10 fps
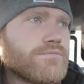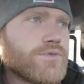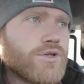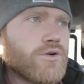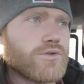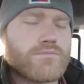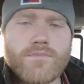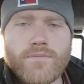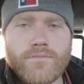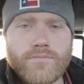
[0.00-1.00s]
You know,
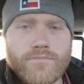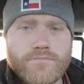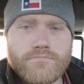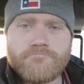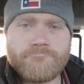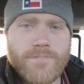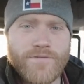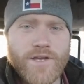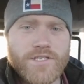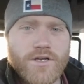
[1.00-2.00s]
if
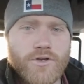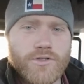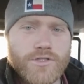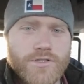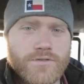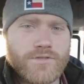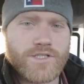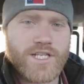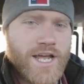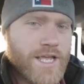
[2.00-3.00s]
it is a good
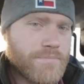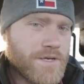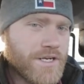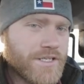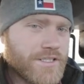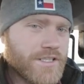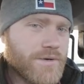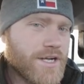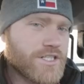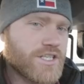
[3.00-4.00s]
dry period and you
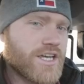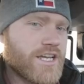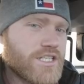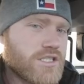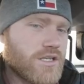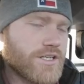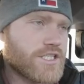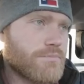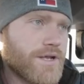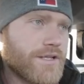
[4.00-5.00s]
manage to get slurry
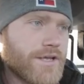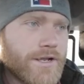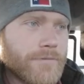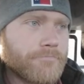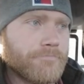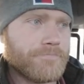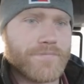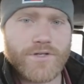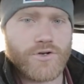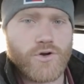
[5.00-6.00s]
spread in
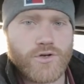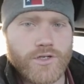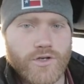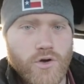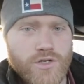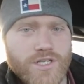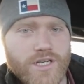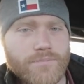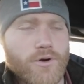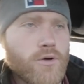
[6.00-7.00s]
it, you're not going to cause
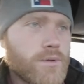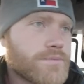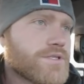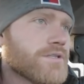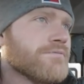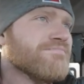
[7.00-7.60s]
any problems.